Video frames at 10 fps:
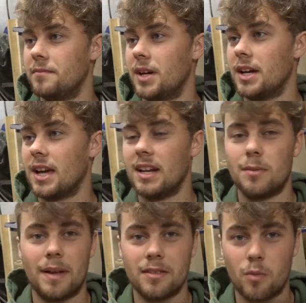Again, it
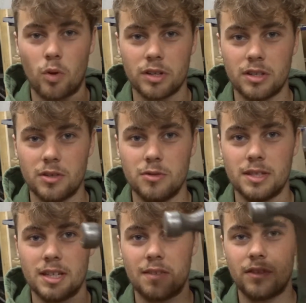depends on what you're
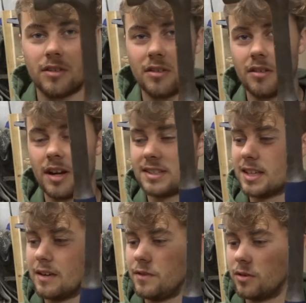using. I'd
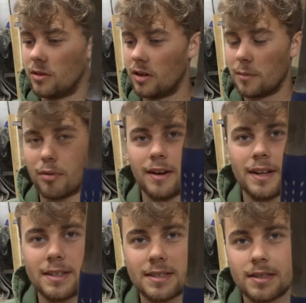say if you're an
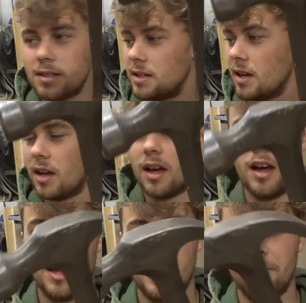apprentice,
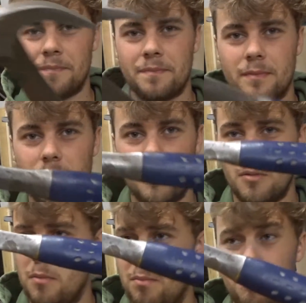
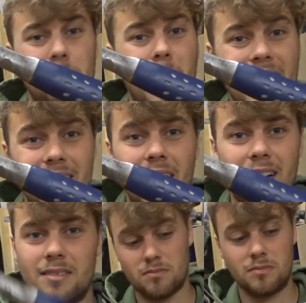buy
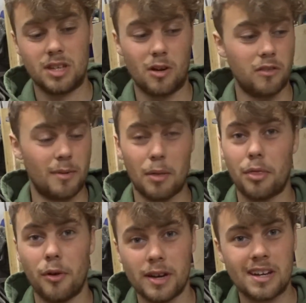that. You know, they're about
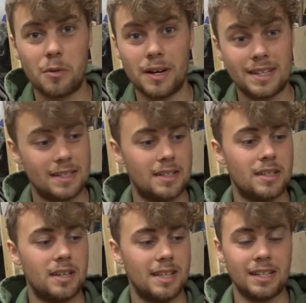30 quid
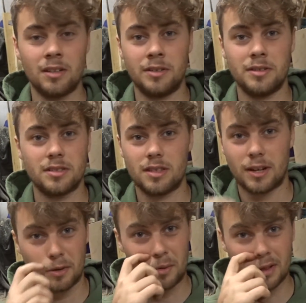in England. I
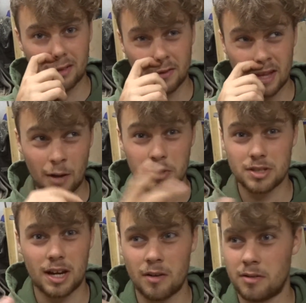don't know how much
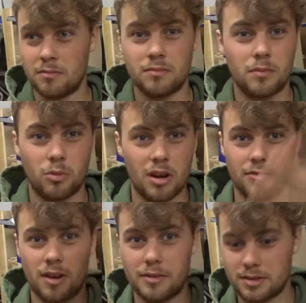they are in
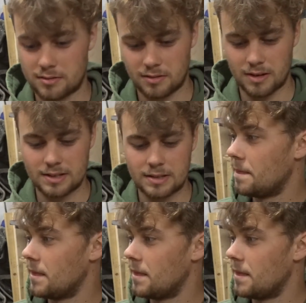wherever else there is.